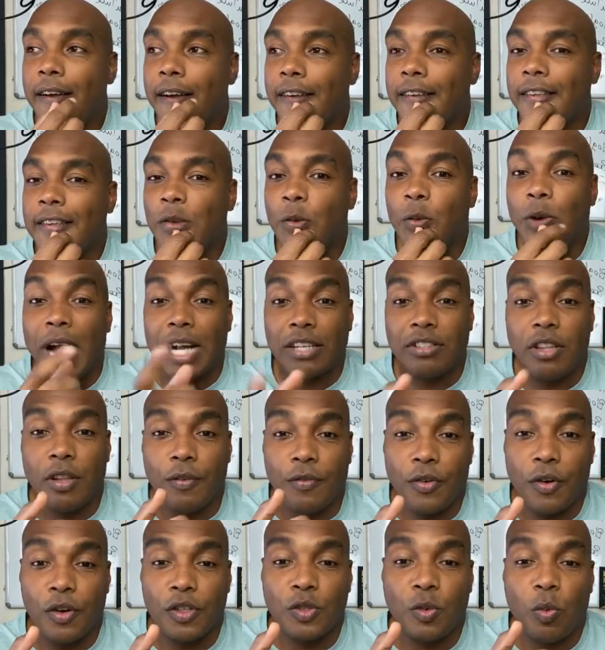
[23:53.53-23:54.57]
You were actually the
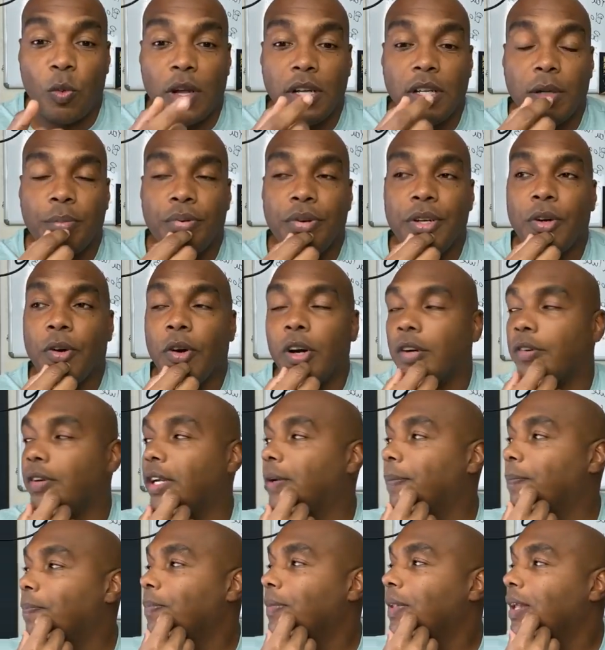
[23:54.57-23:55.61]
first one to pre-order it,
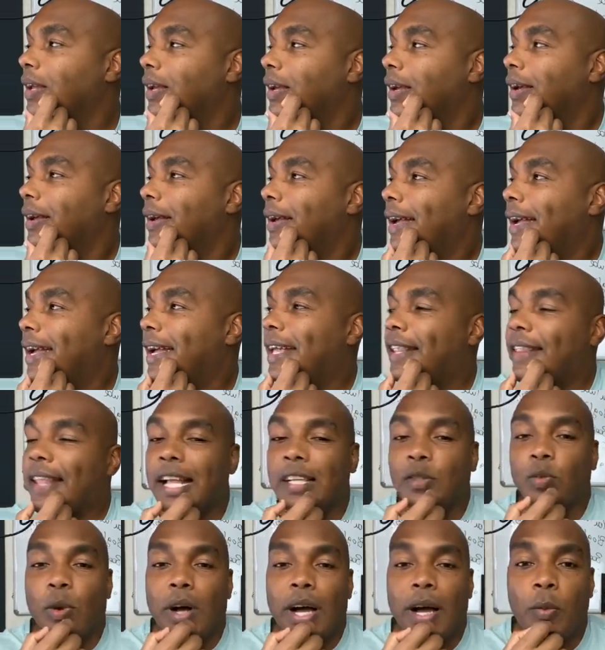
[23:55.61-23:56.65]
and that's
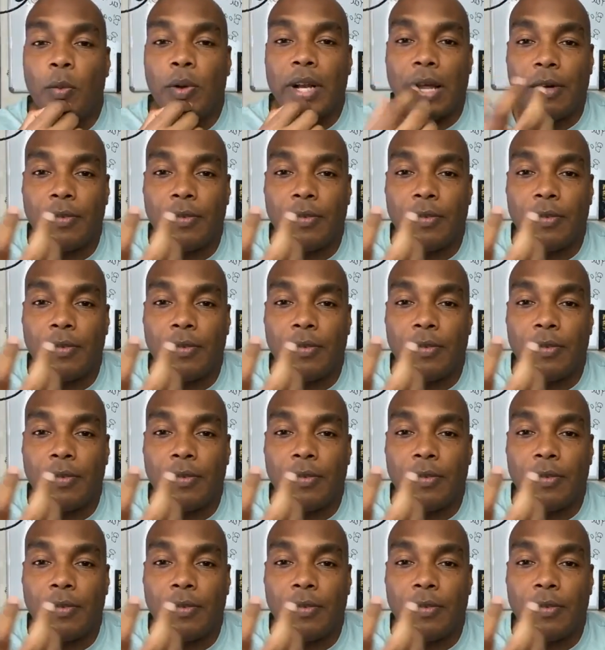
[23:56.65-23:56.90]
why when I